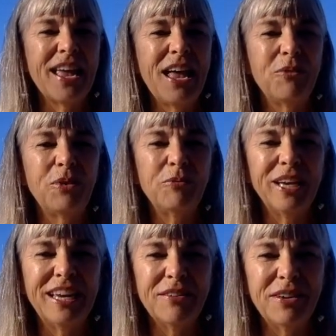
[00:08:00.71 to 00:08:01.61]
And when
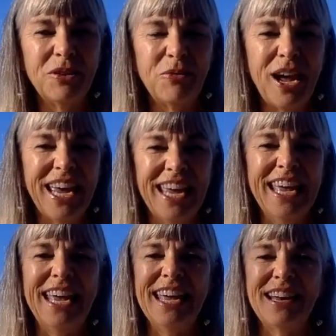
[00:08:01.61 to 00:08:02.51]
we give it away,
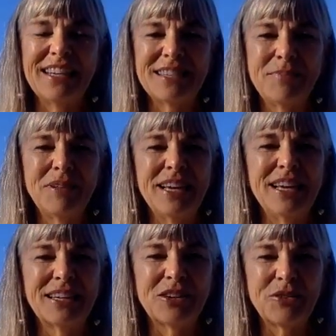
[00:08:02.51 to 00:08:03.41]
it
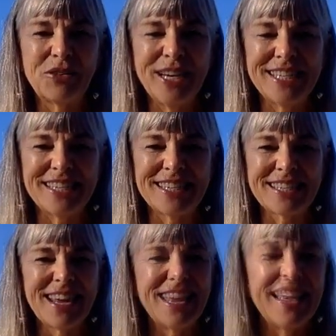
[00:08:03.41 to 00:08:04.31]
simply
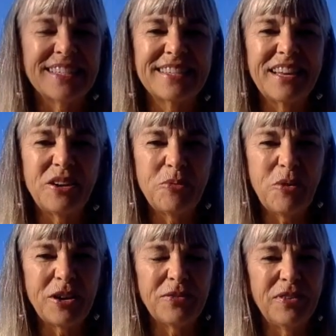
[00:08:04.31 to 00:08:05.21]
increases. Isn't it a
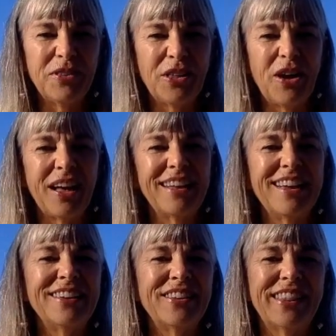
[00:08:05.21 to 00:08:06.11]
wonderful thought
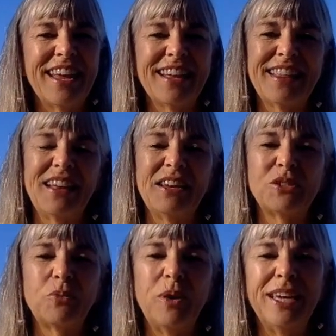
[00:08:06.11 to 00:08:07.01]
to think that
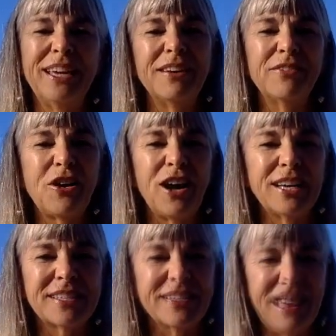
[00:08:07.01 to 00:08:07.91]
as we give
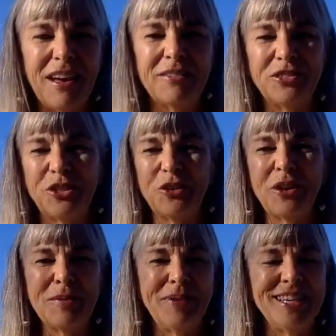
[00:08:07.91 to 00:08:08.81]
God's love,
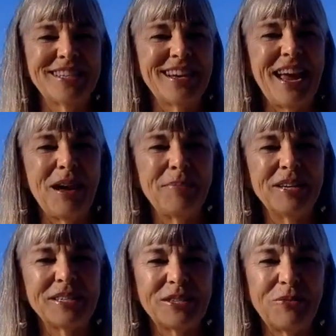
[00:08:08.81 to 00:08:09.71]
joy, peace, and
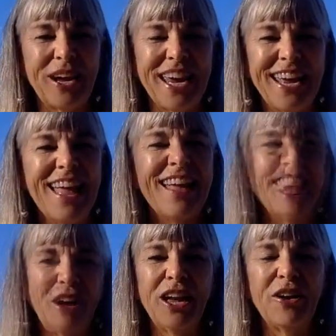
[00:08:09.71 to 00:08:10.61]
happiness away,
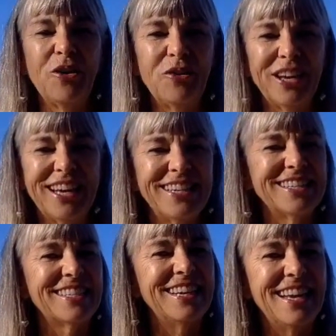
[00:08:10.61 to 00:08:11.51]
not only
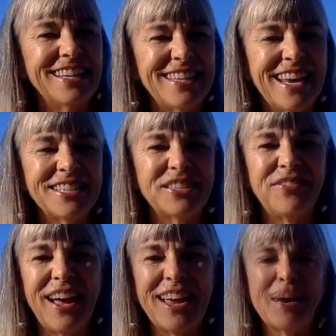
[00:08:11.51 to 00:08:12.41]
does it
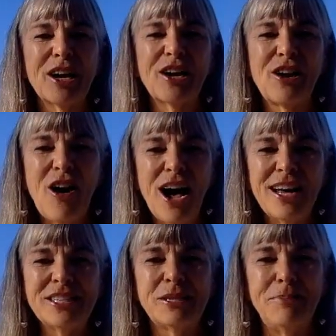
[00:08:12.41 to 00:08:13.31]
intensify, but
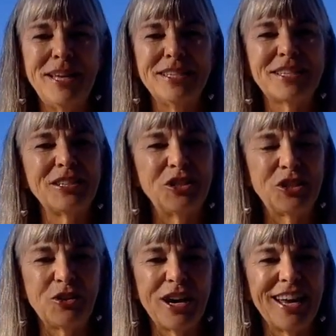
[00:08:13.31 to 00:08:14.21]
God's peace and
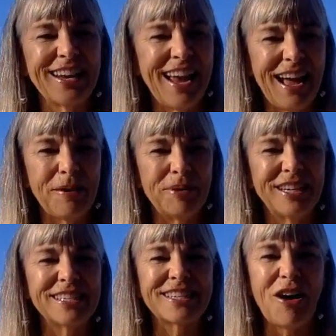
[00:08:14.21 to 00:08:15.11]
joy and
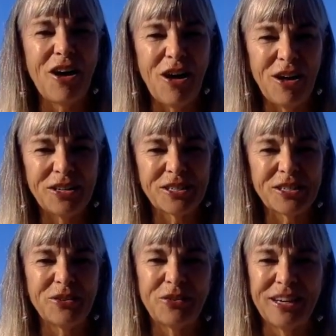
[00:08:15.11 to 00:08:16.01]
happiness
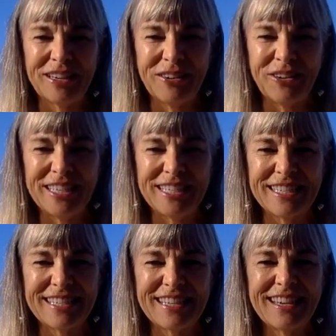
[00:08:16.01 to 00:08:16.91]
also
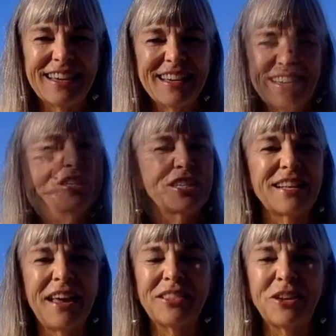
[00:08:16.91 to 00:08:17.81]
increases. Just
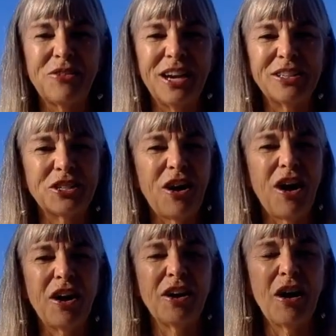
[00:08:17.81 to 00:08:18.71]
like the Grinch,
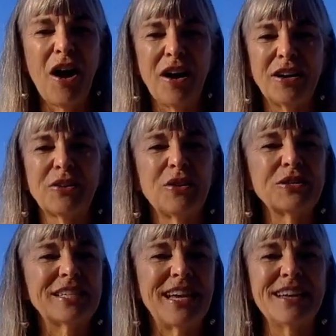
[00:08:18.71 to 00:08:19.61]
our heart
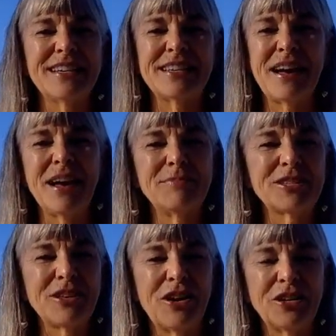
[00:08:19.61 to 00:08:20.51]
grows 10
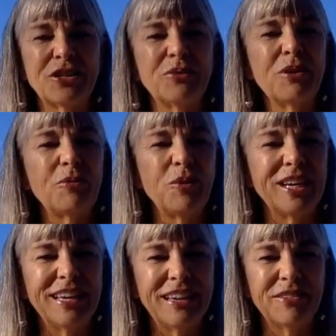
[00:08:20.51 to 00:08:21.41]
times larger when
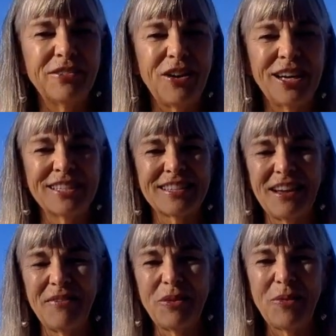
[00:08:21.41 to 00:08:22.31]
we give God's
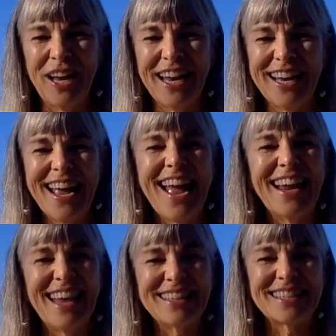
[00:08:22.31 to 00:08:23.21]
love away.
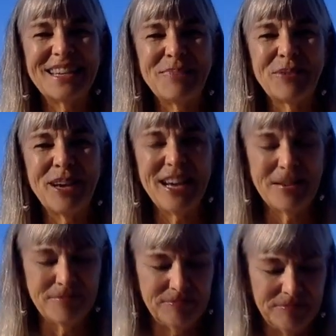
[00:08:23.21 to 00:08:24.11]
Let's keep reading.